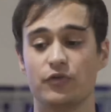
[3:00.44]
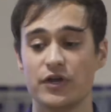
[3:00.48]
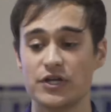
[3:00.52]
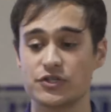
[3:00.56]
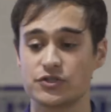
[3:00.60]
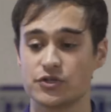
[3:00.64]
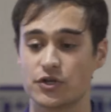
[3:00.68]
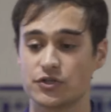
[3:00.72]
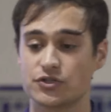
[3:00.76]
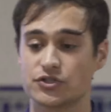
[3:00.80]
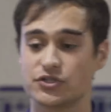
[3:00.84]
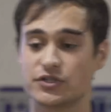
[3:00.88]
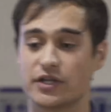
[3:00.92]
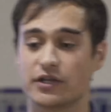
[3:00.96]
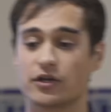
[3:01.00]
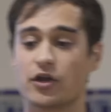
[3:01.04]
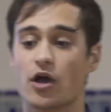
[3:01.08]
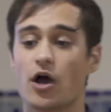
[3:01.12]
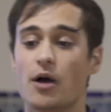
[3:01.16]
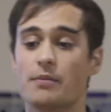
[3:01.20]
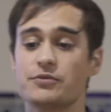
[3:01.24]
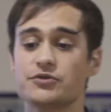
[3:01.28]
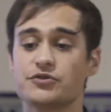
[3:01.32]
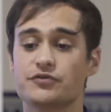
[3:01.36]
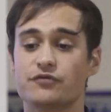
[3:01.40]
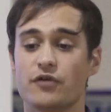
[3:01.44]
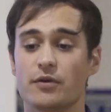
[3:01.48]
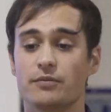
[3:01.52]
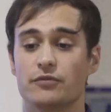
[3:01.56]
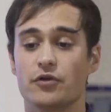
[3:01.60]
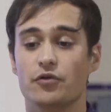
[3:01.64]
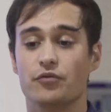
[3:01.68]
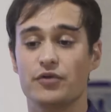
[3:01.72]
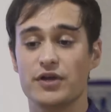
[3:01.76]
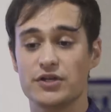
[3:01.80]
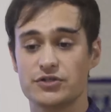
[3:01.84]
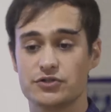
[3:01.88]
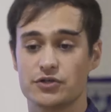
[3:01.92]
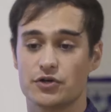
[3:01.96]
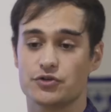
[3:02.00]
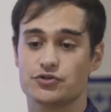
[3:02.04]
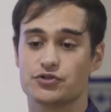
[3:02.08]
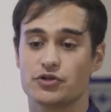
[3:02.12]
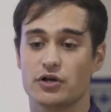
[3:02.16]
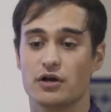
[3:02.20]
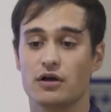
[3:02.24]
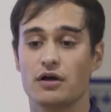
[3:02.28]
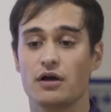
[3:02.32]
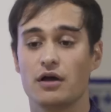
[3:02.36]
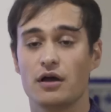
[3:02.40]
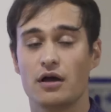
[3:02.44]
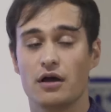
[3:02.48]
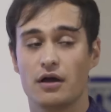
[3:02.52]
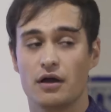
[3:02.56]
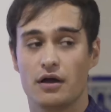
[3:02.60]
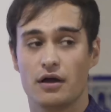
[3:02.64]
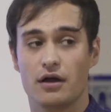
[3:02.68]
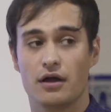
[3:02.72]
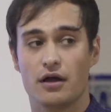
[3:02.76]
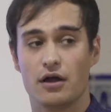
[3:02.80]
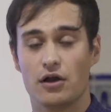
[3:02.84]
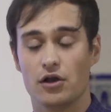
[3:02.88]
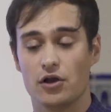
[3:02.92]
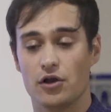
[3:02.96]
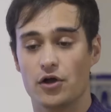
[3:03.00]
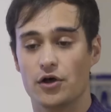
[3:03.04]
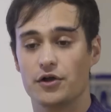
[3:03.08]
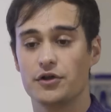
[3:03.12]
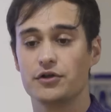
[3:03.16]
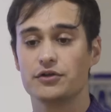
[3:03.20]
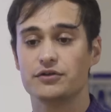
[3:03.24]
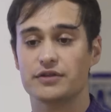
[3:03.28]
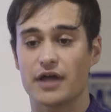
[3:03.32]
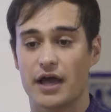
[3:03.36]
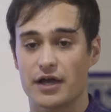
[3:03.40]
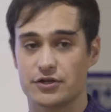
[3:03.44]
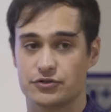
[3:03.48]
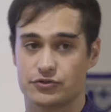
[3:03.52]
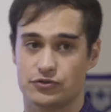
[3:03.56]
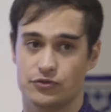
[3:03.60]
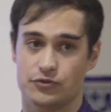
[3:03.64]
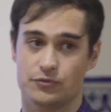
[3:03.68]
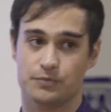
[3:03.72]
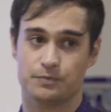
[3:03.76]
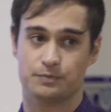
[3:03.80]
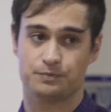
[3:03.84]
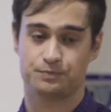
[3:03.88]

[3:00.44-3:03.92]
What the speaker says: research that comes from the researcher Lotte Darsø.